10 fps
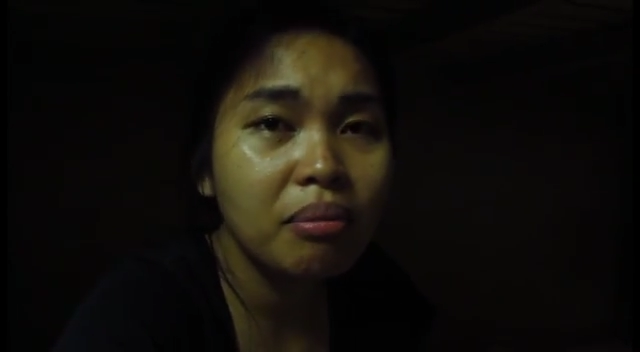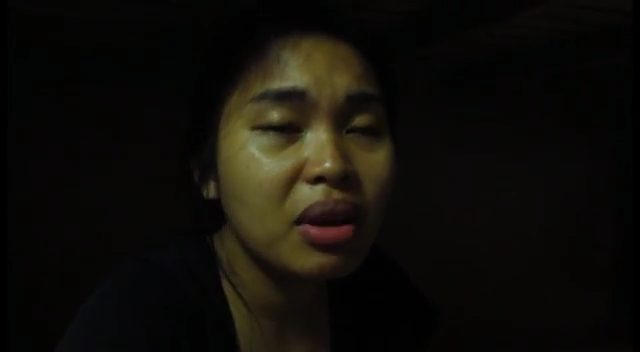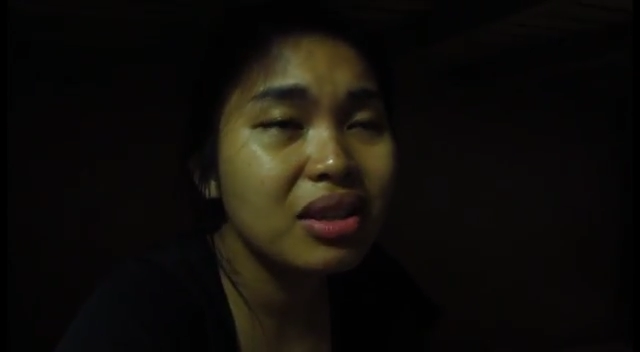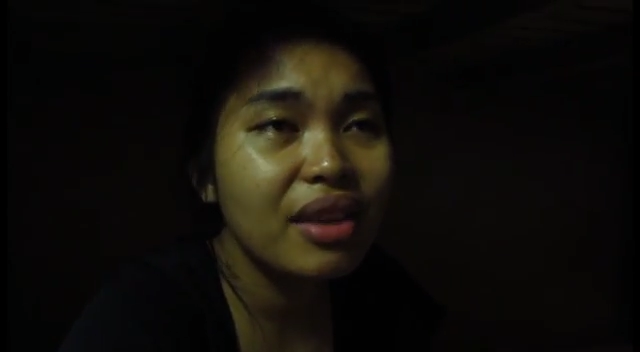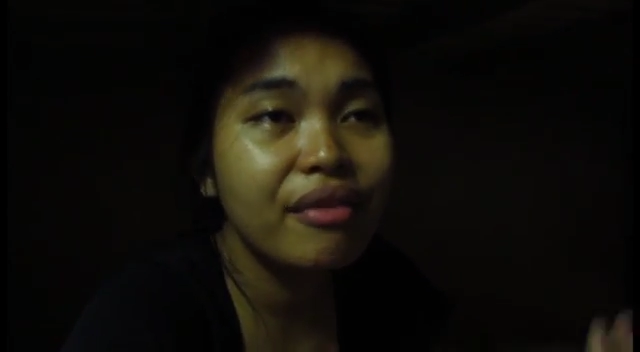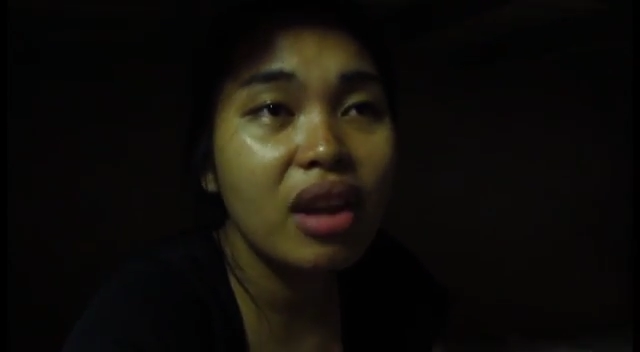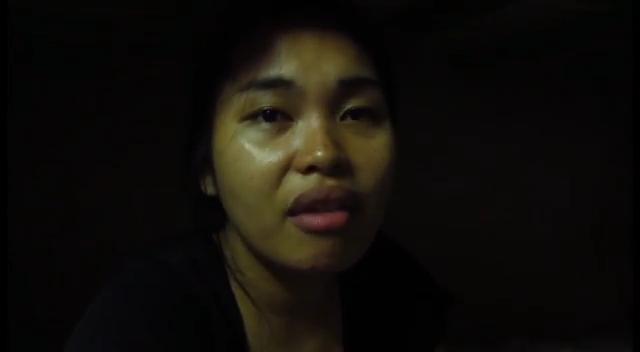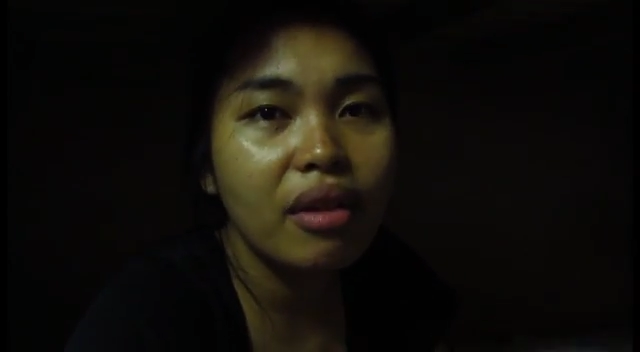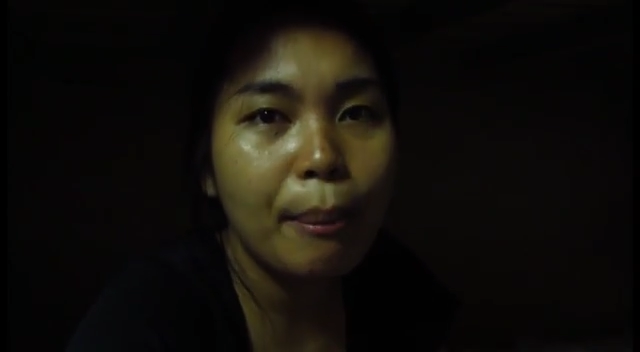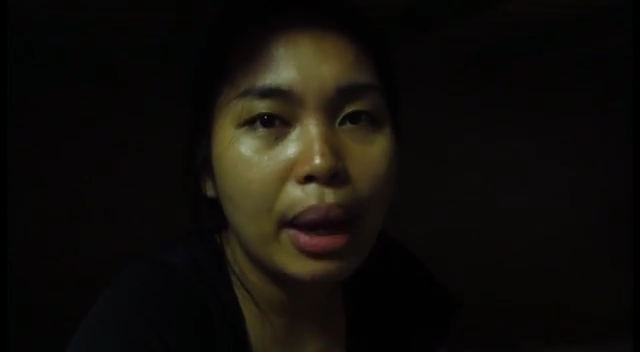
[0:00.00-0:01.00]
because I've
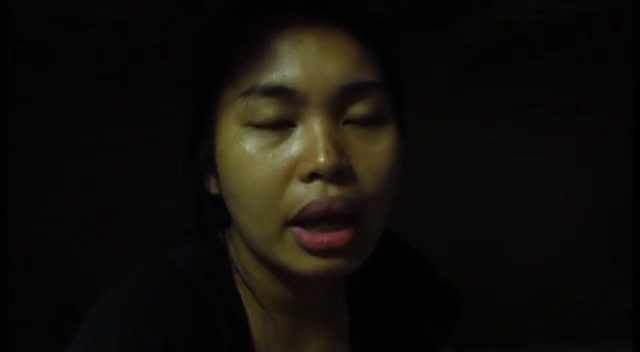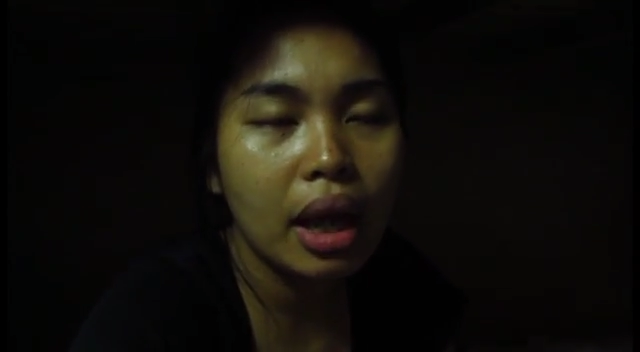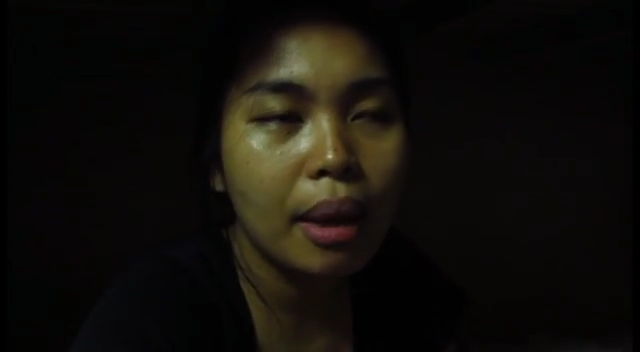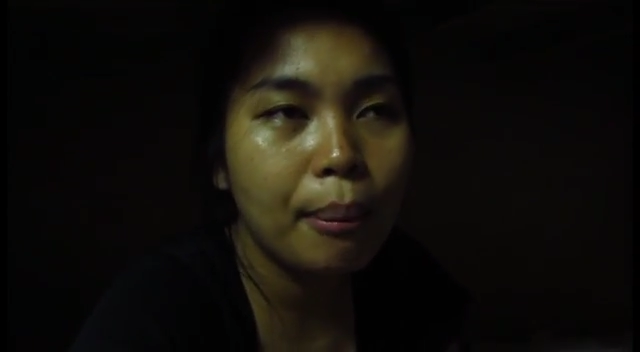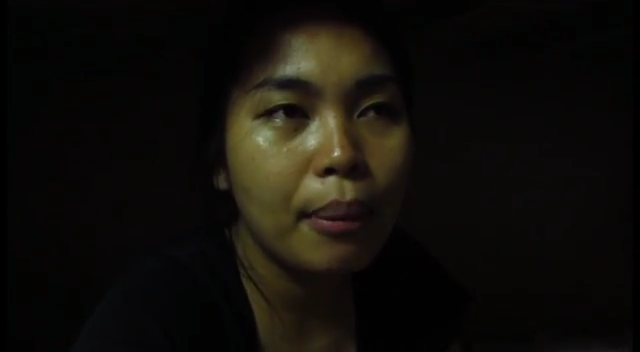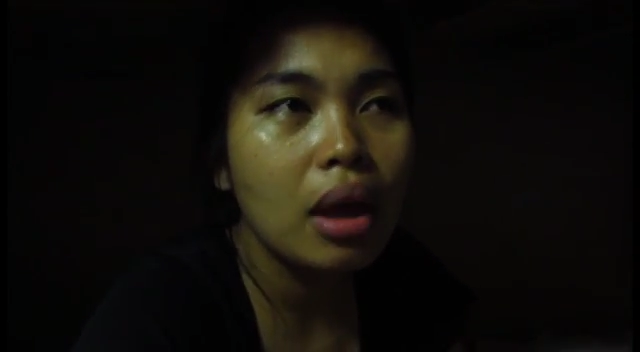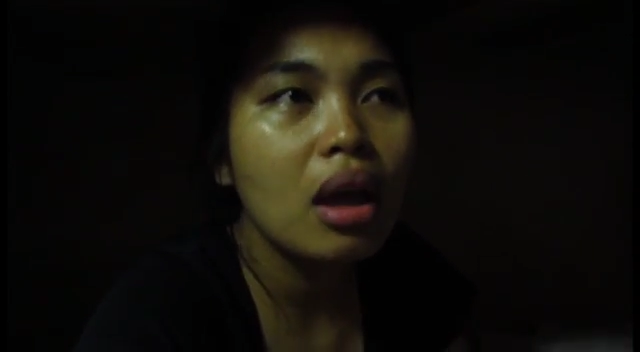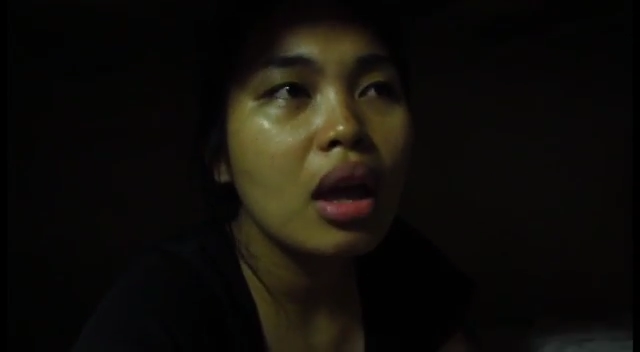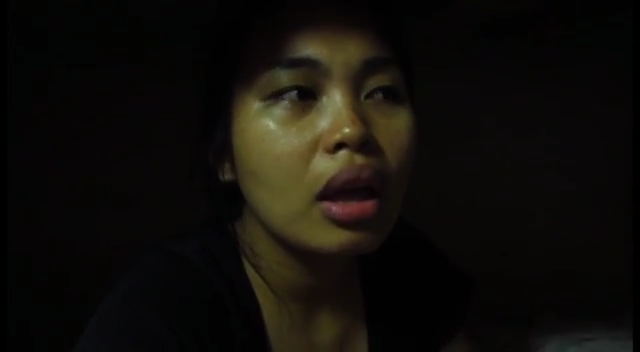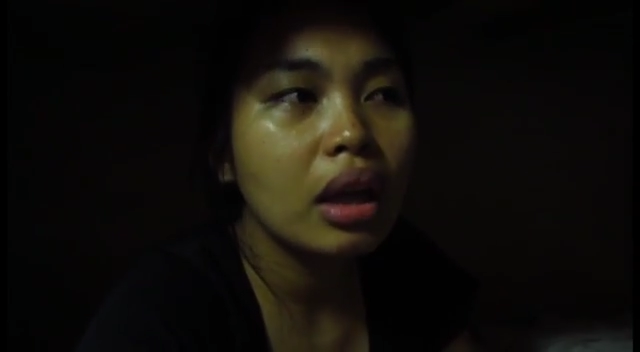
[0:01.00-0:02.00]
never met him.
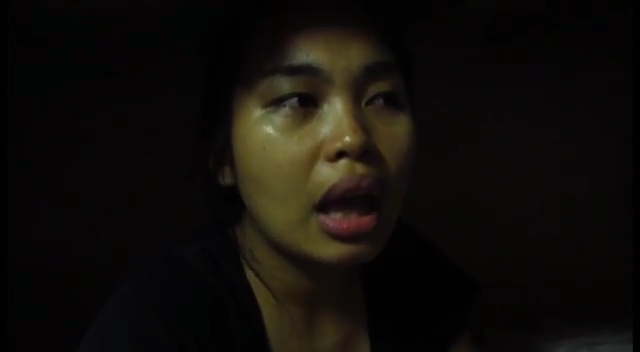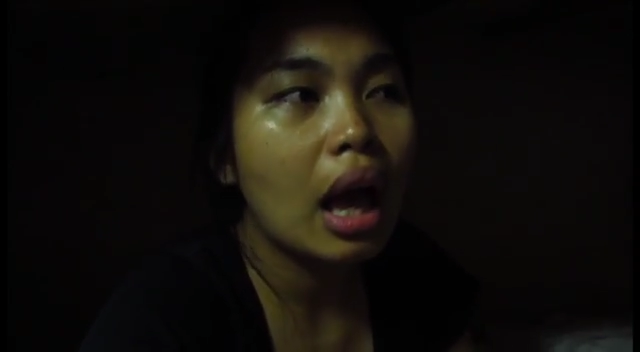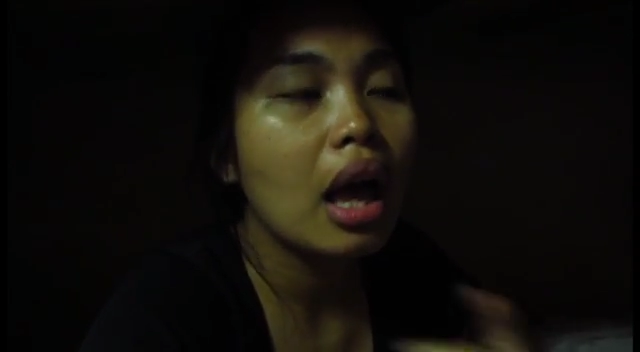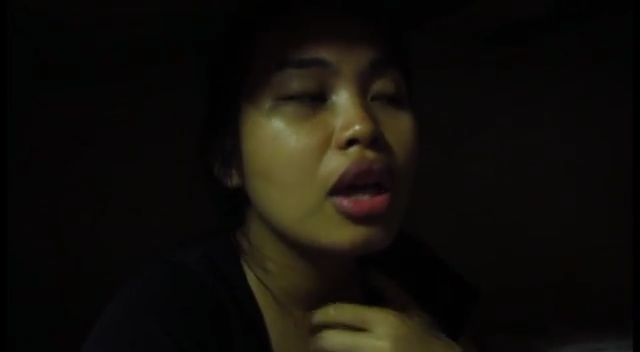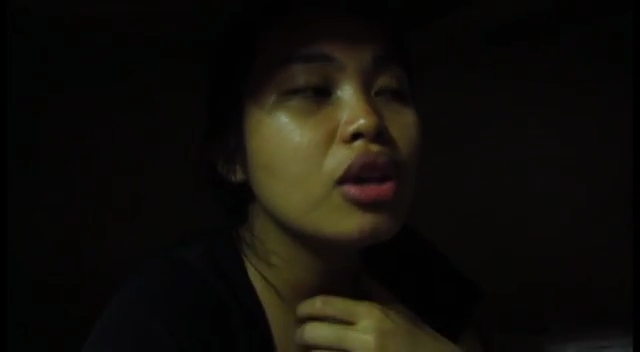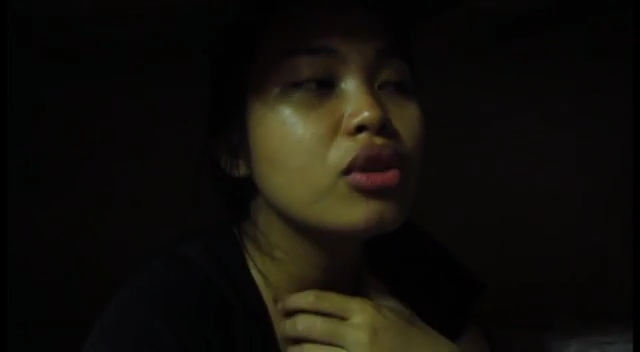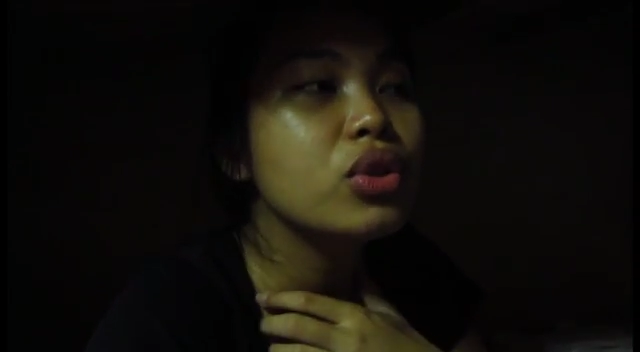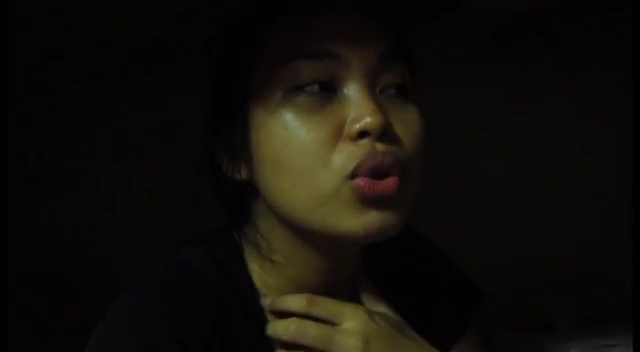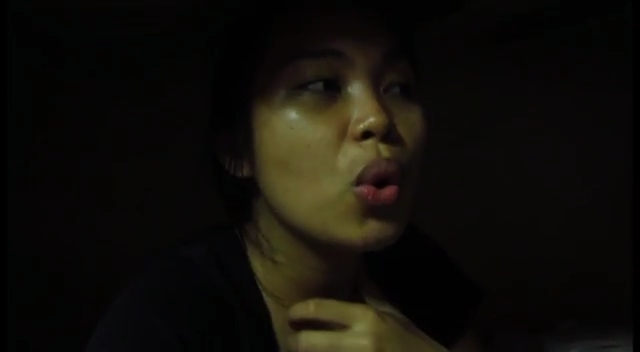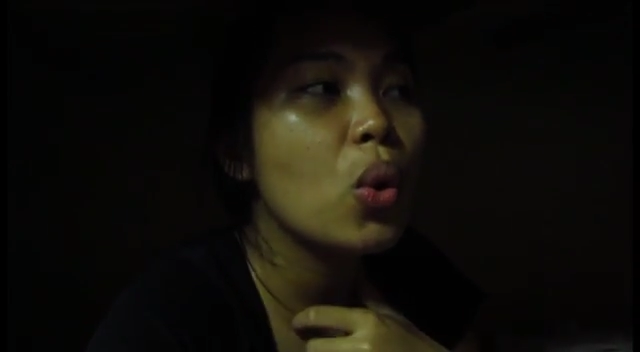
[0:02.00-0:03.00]
Yeah,
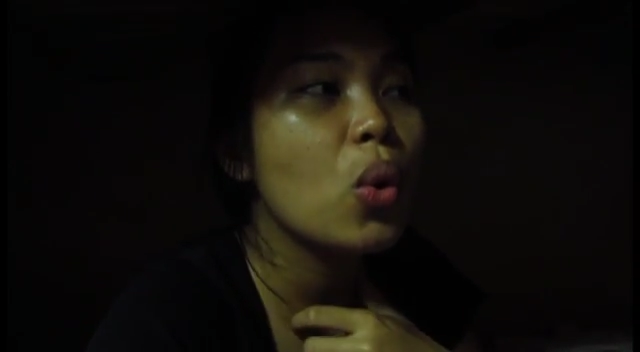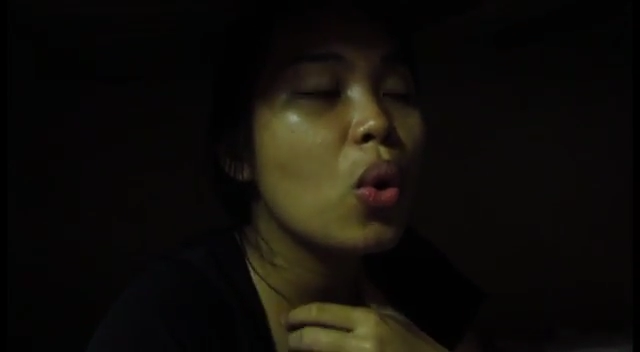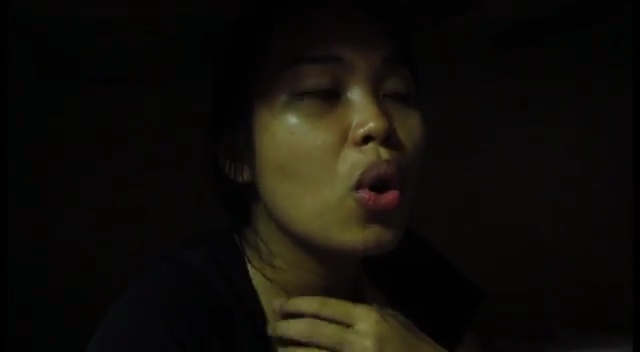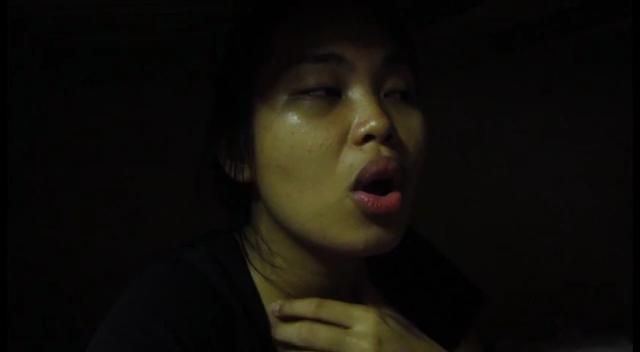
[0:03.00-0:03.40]
so